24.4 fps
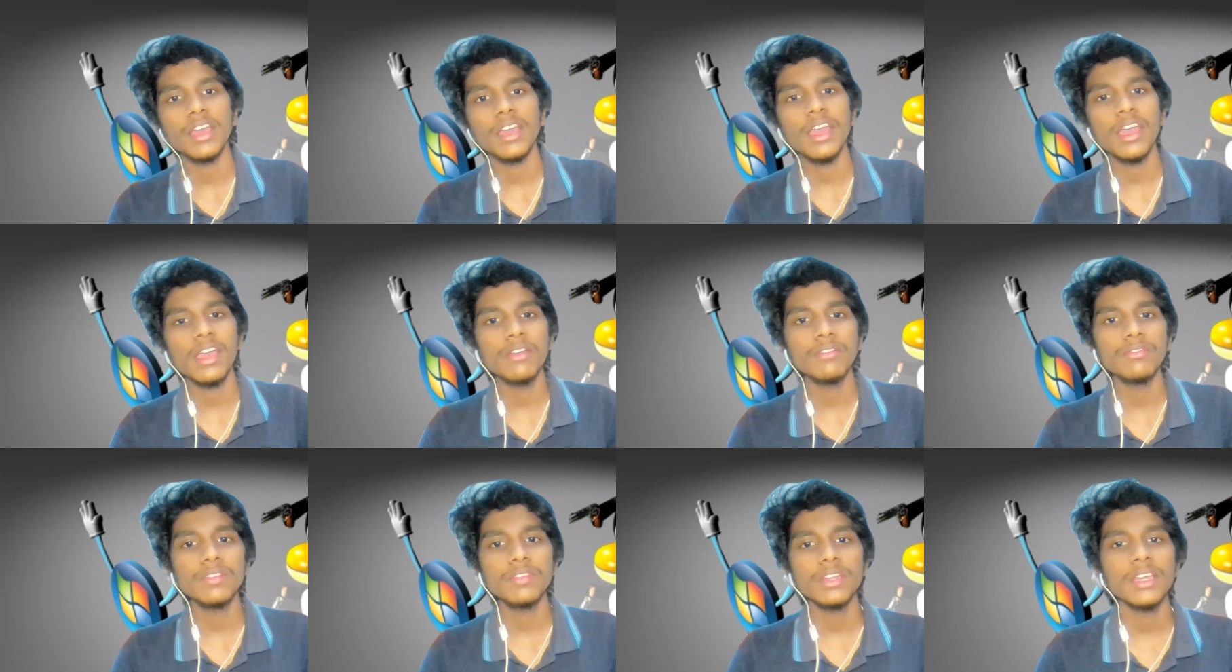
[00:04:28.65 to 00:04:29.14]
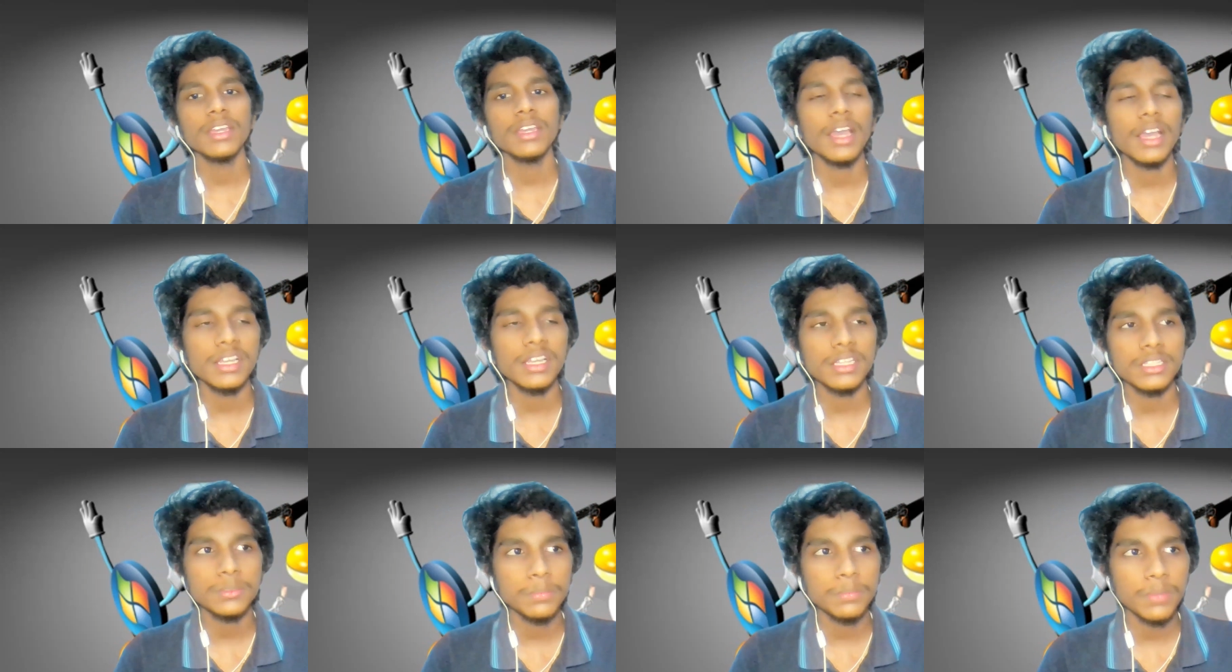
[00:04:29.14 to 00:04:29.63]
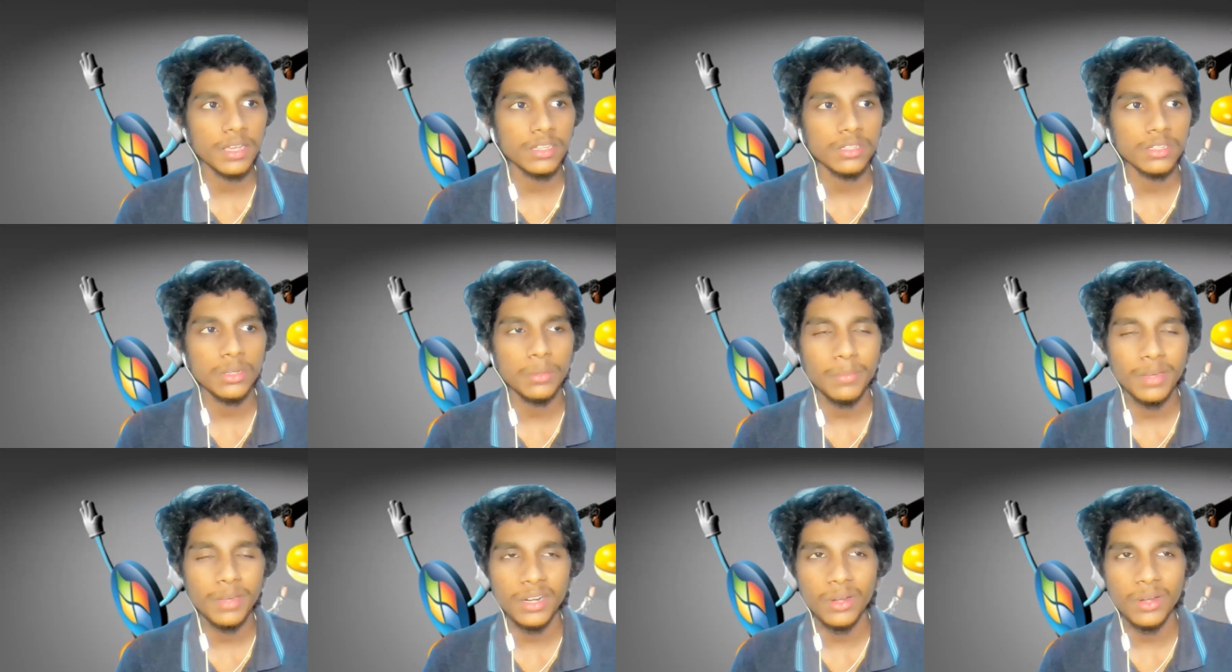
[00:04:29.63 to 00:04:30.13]
every aspect,
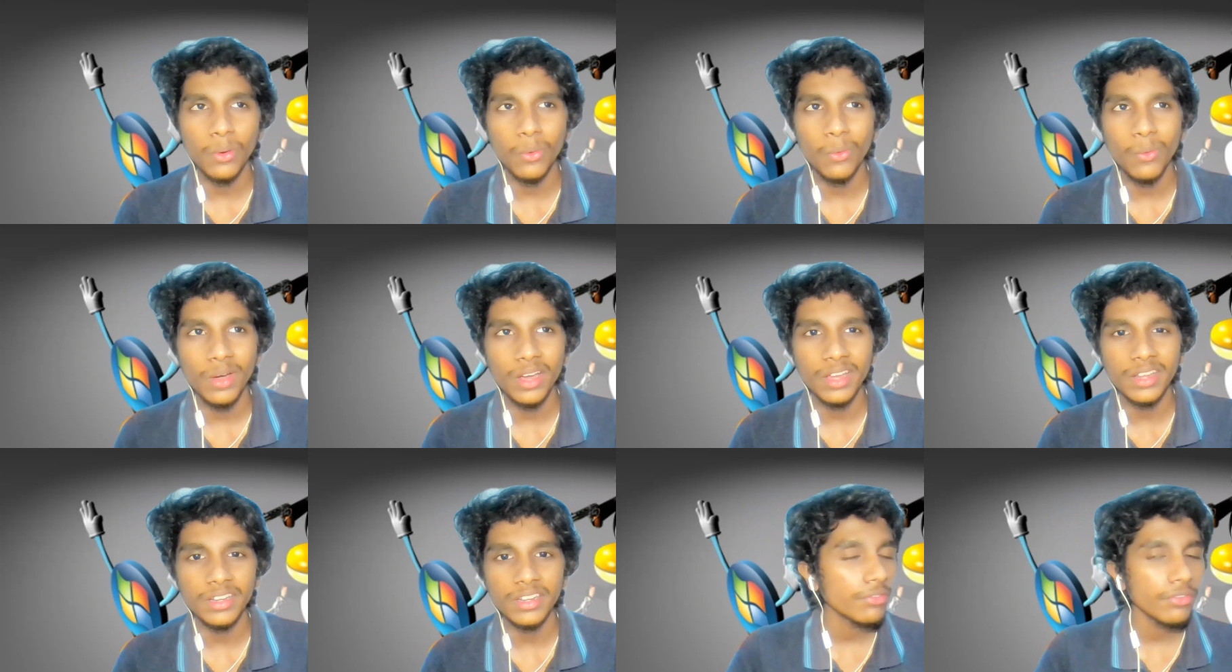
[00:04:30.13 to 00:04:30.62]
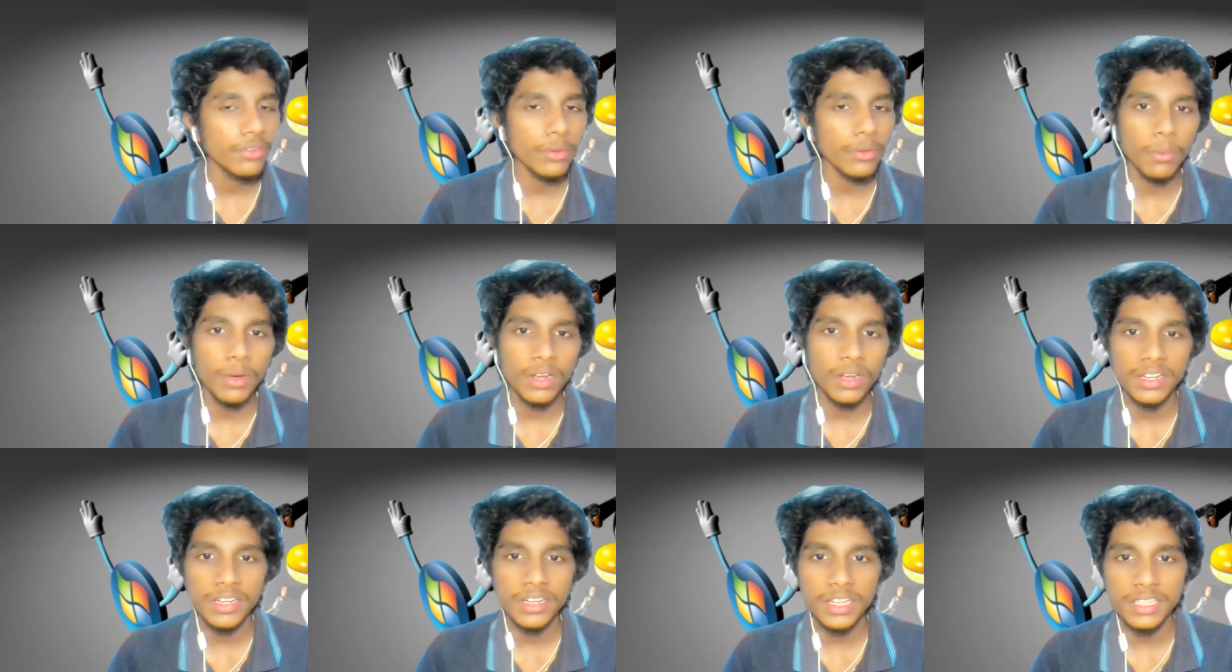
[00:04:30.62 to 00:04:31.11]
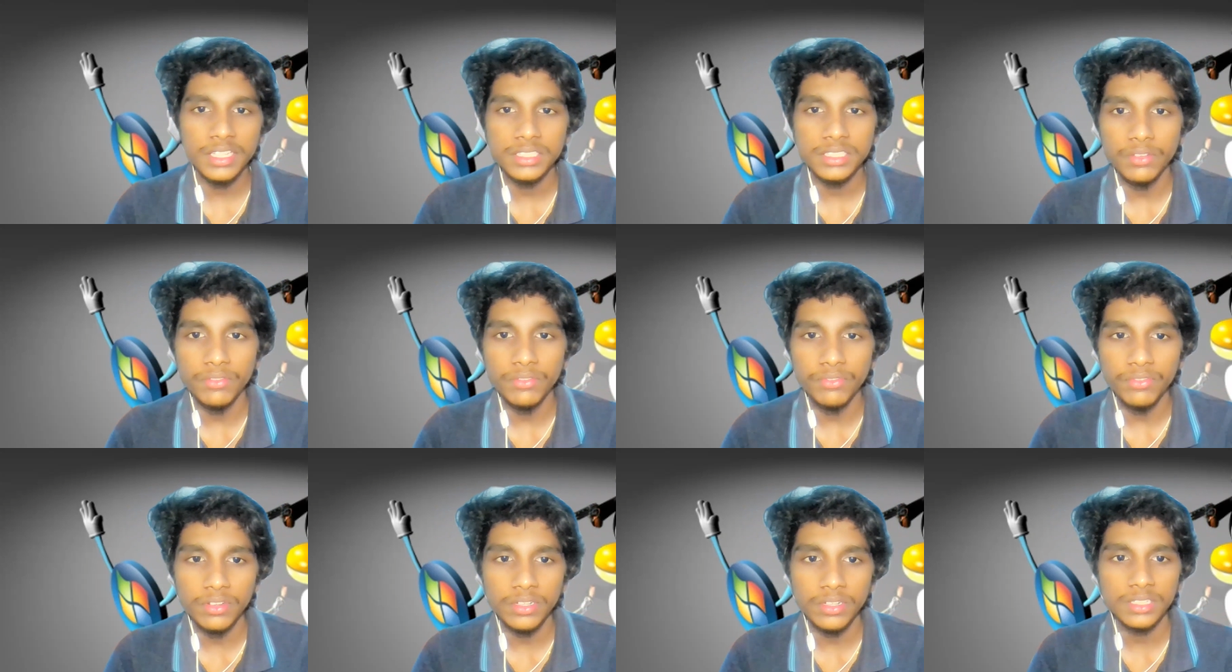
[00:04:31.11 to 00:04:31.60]
no matter what, if you want it as
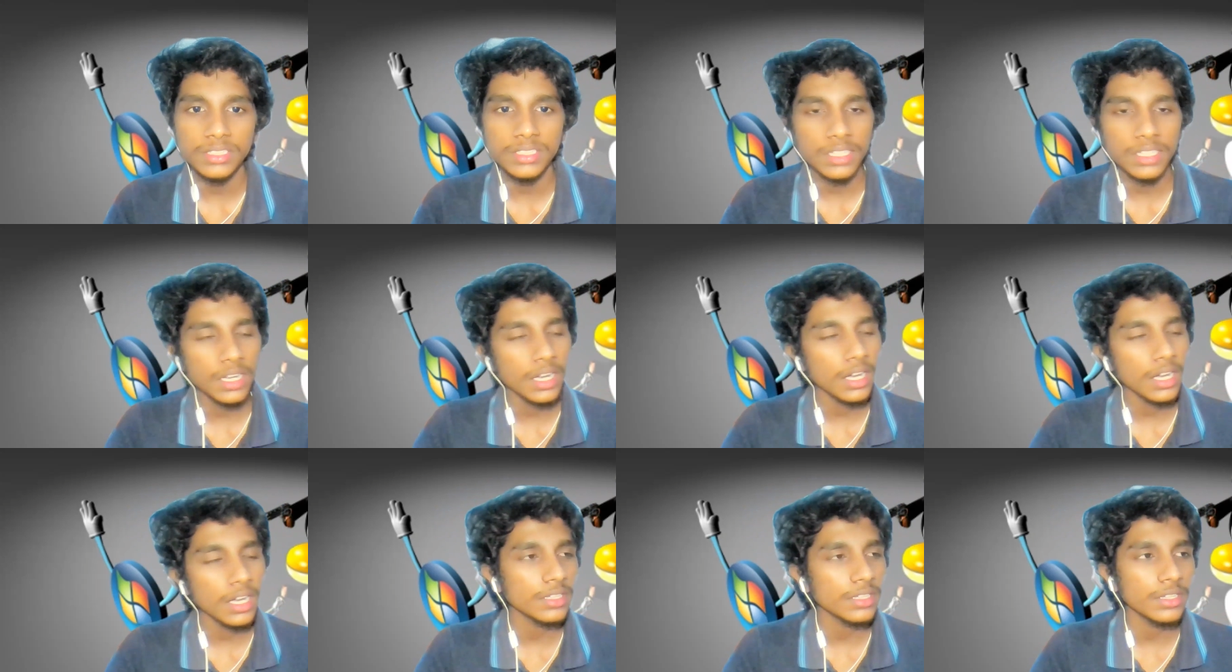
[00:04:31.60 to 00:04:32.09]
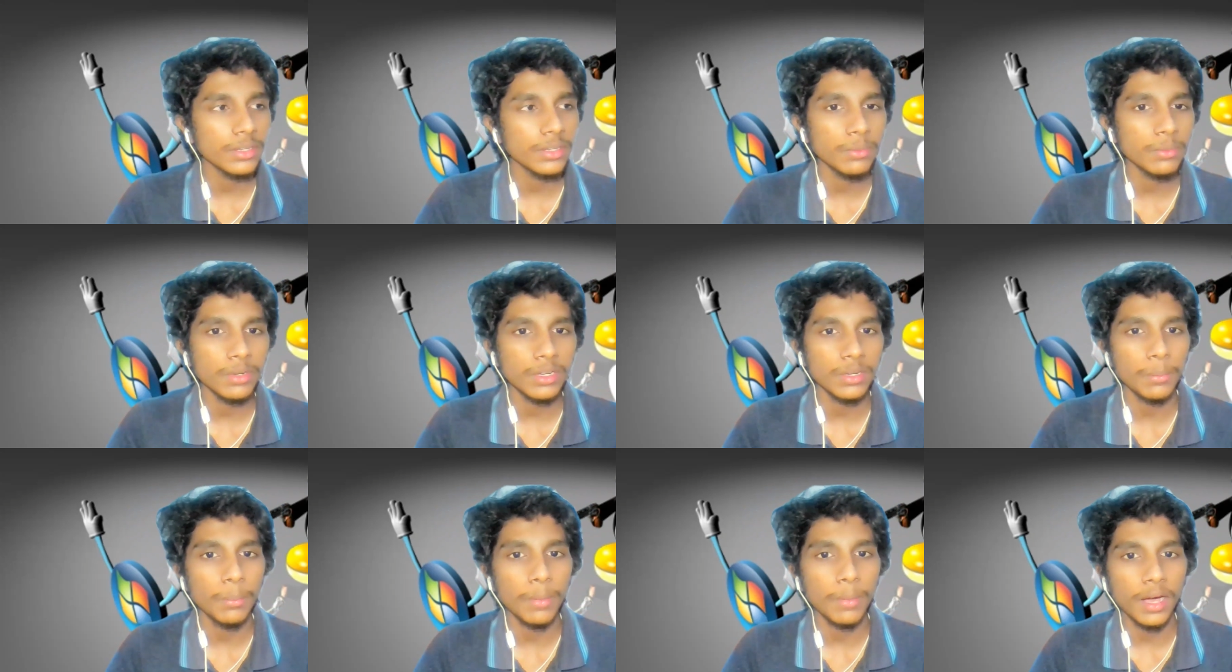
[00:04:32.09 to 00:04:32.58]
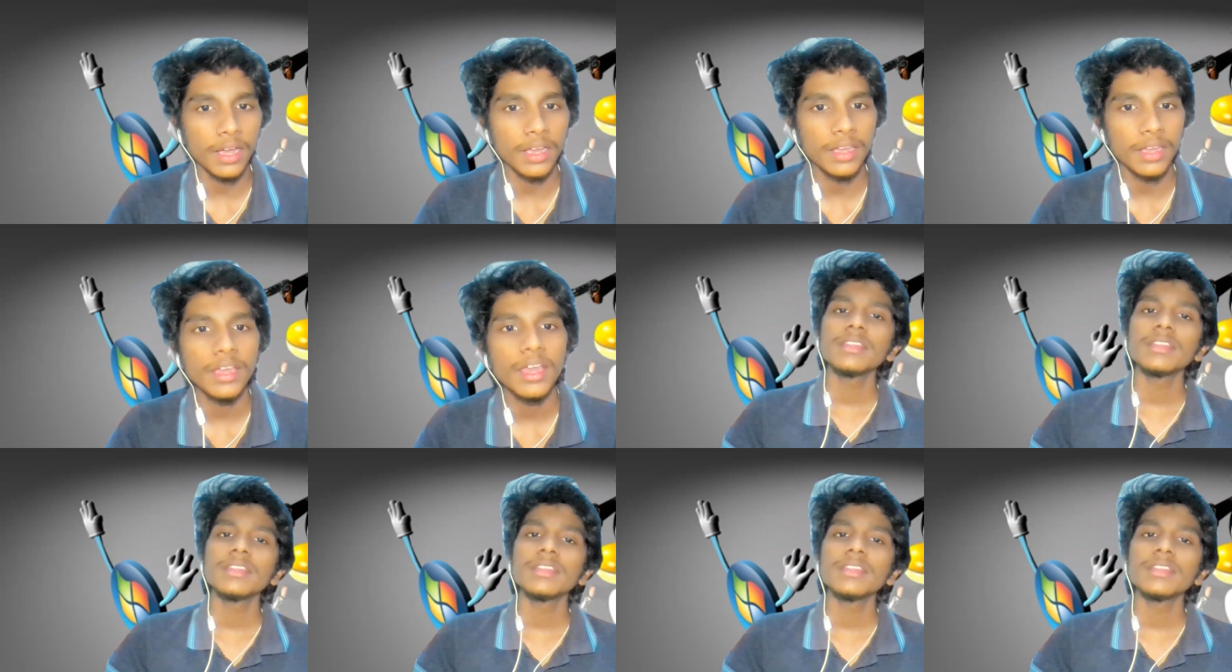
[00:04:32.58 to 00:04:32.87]
a first car that you want to buy.